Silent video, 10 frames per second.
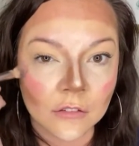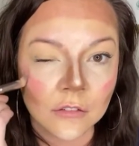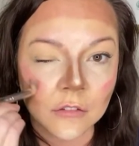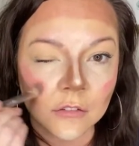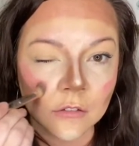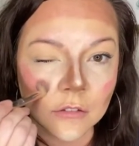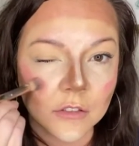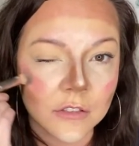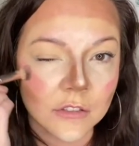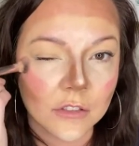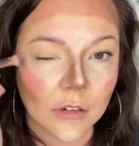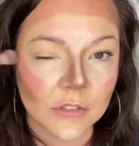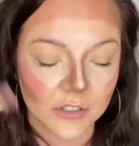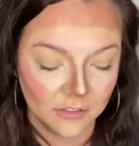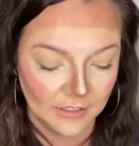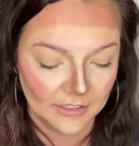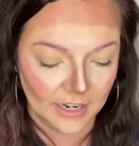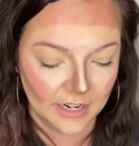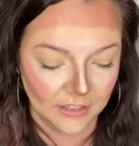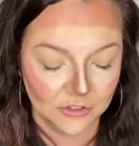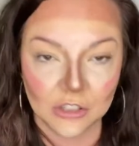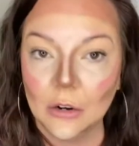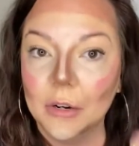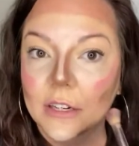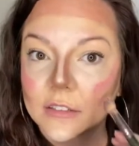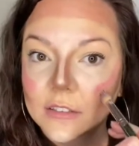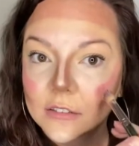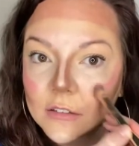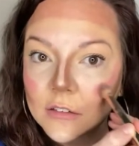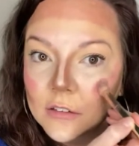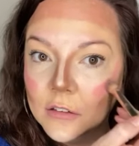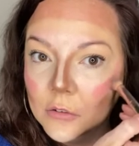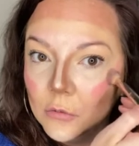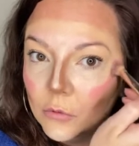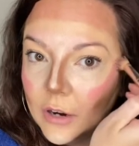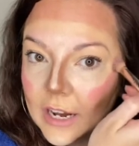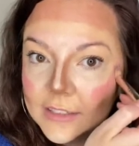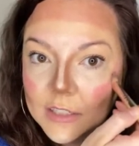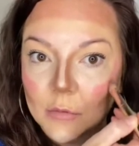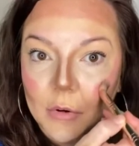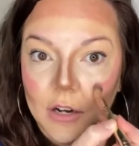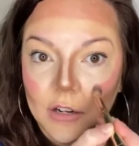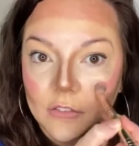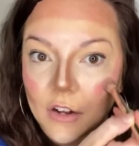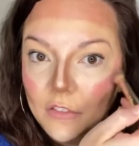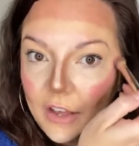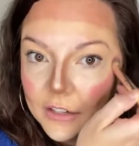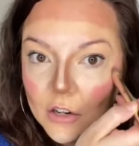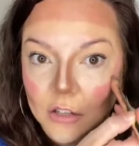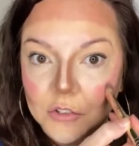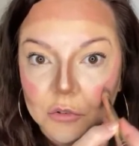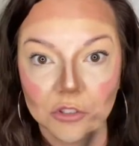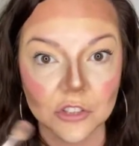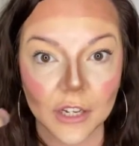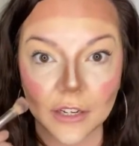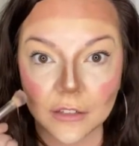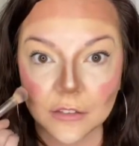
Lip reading: So I'm just going to take and draw it right above that contour shape.